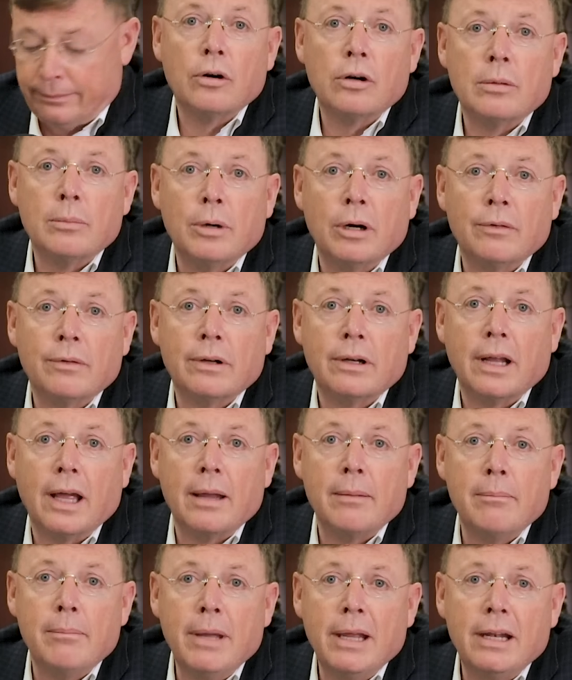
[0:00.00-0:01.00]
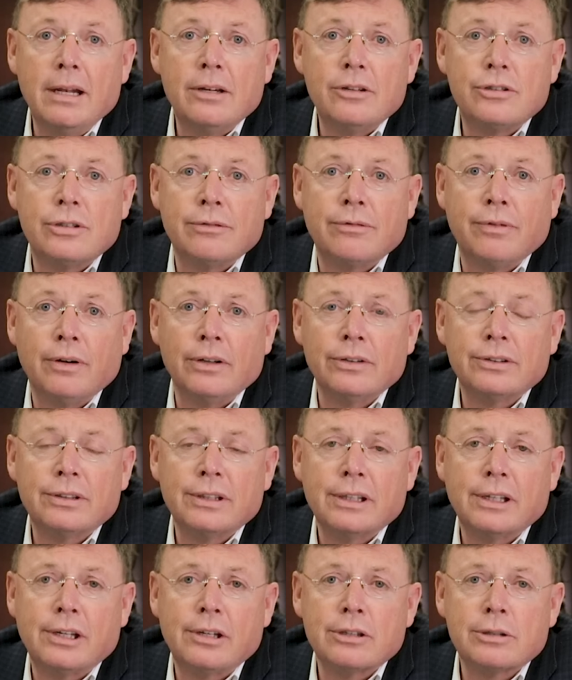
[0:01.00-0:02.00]
Uramova admitted she
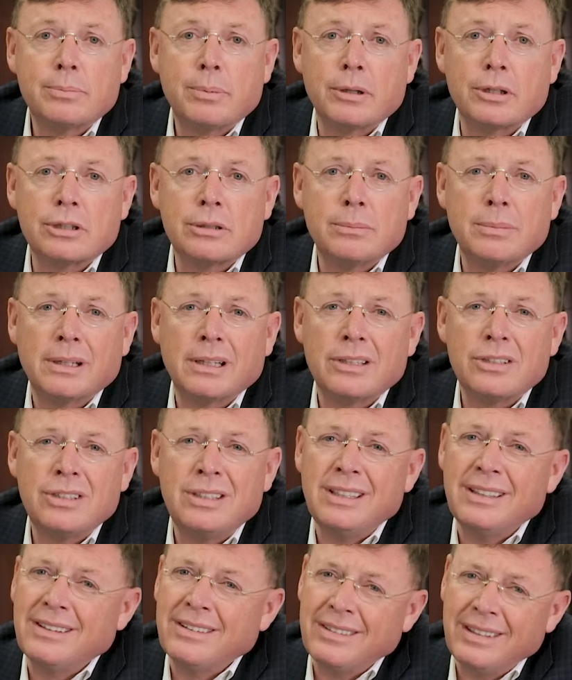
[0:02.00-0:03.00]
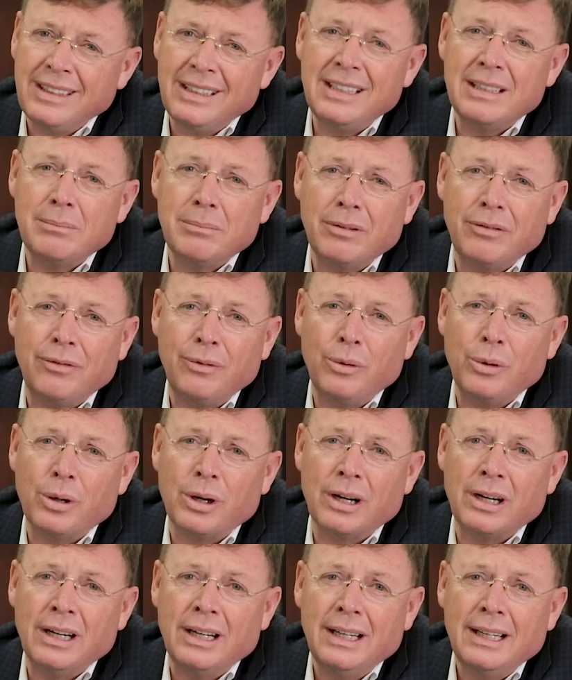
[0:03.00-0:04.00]
falsely accused Pearson because she had seen him
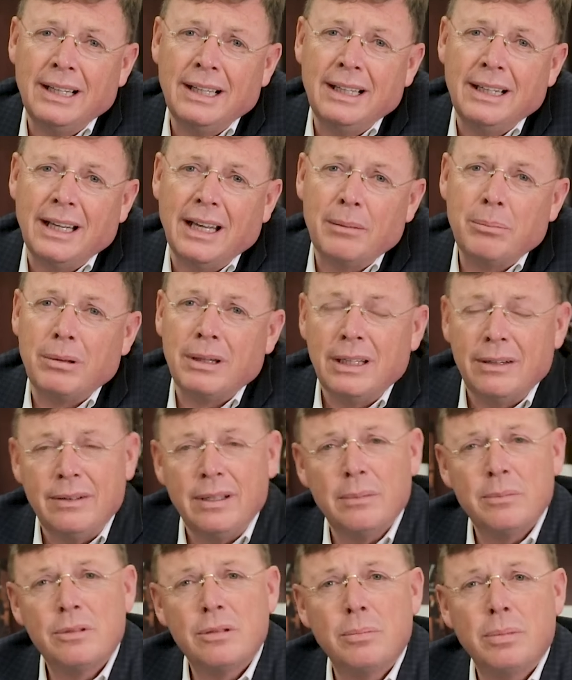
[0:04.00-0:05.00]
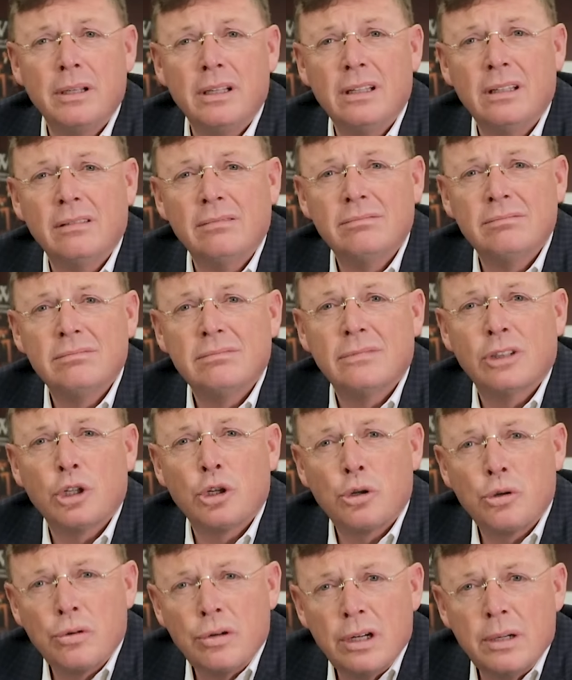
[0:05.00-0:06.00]
before and believed him to be
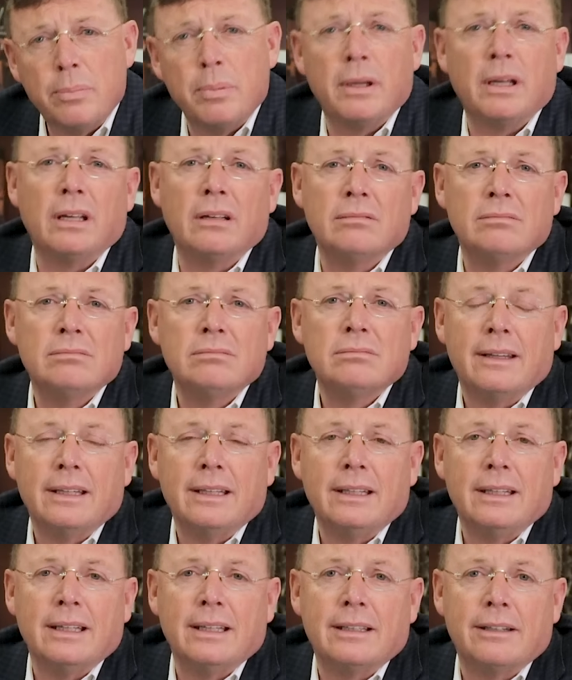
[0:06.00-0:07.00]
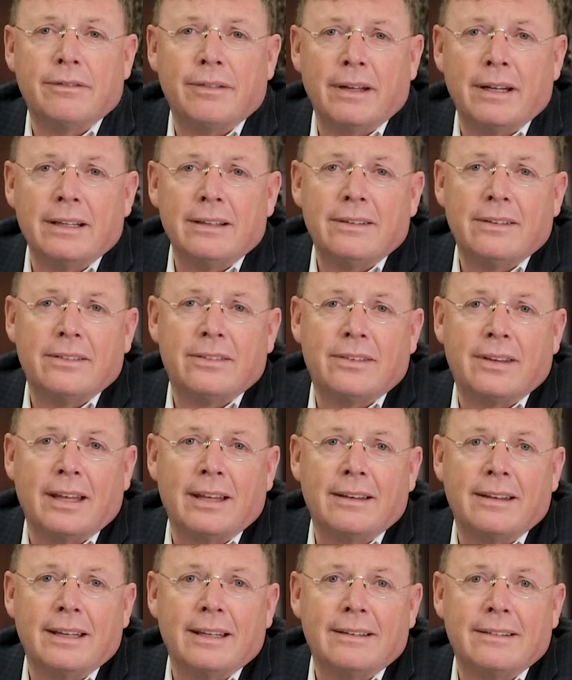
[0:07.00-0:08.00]
creepy. The defendant
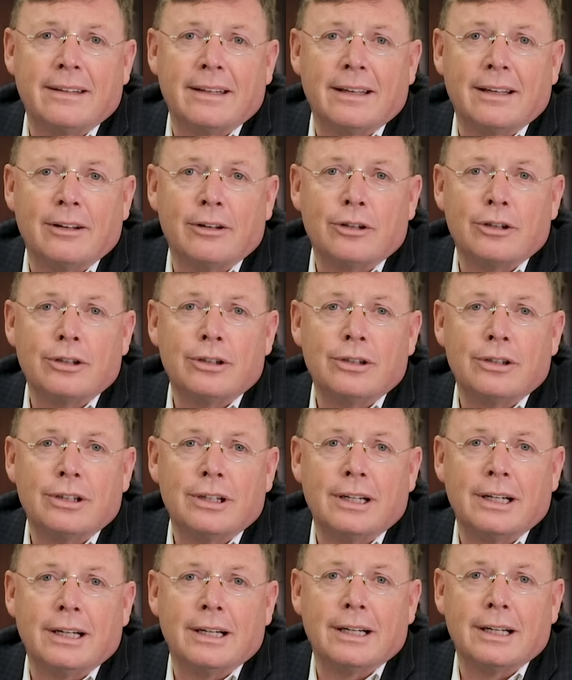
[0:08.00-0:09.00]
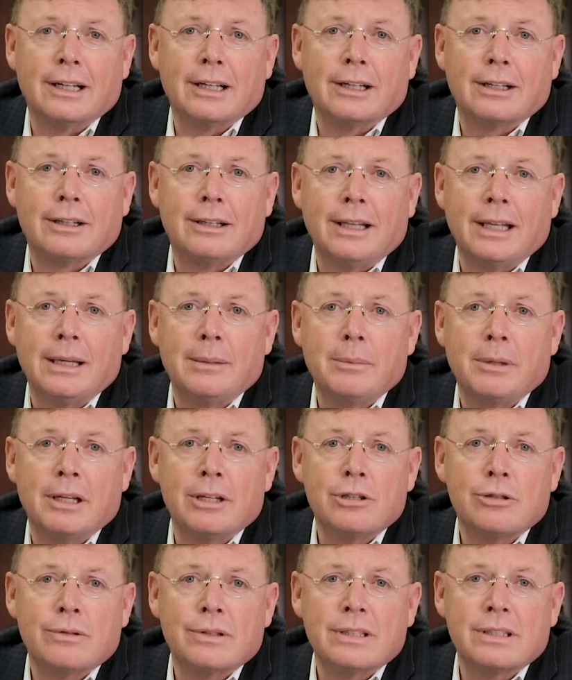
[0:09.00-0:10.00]
said that her claimed
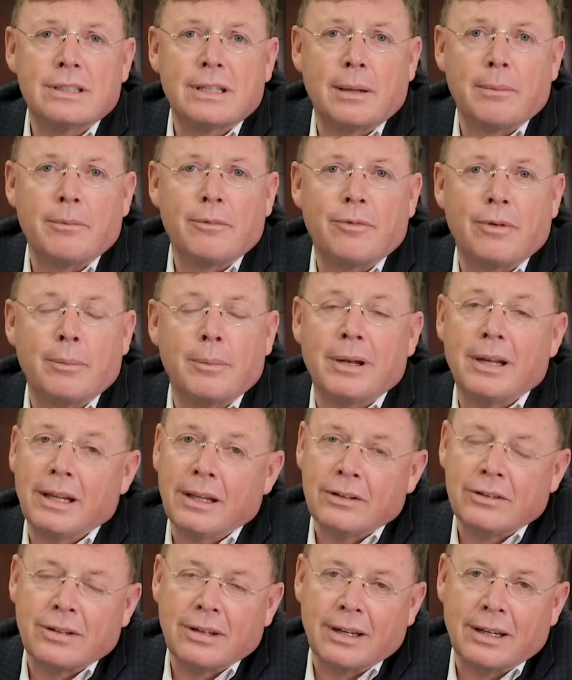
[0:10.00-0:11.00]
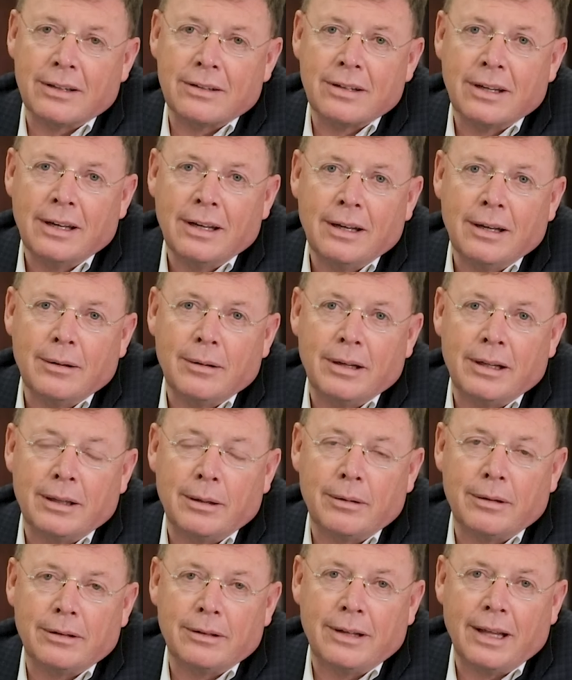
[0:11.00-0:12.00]
injury stemmed from an incident
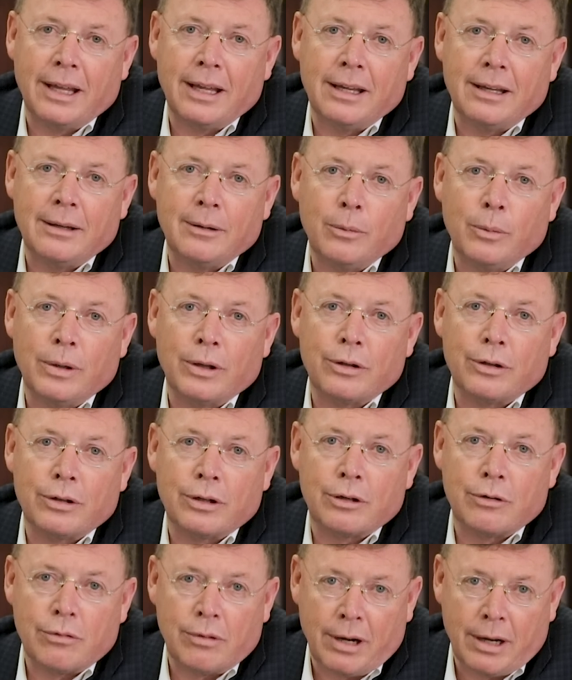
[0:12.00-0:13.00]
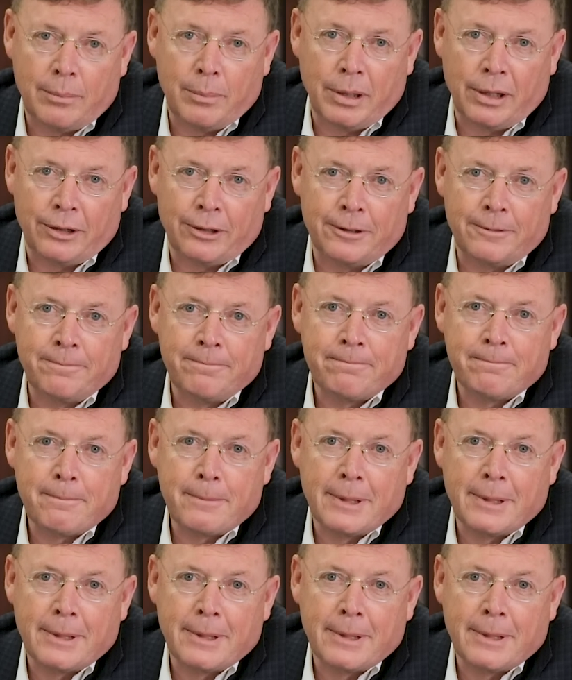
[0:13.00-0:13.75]
in the day with her grandmother.